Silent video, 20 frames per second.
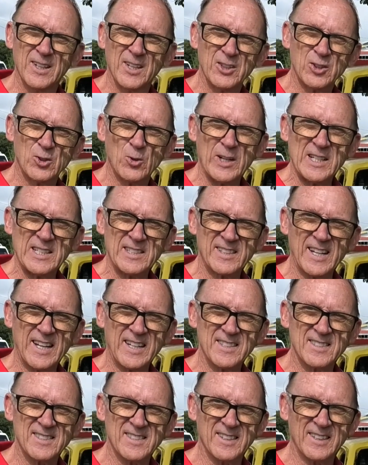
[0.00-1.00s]
20
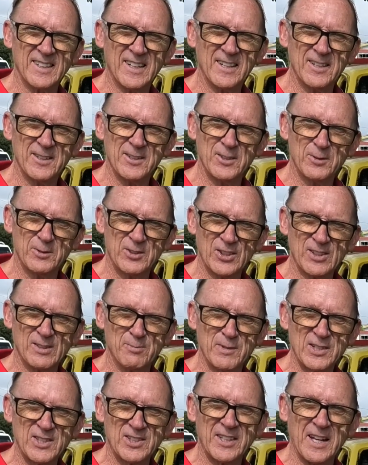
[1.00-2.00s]
seconds ago, you just
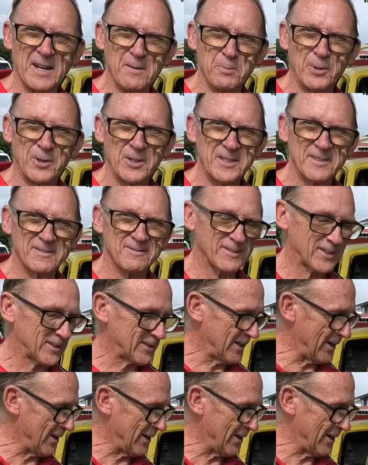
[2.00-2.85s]
missed that point, so I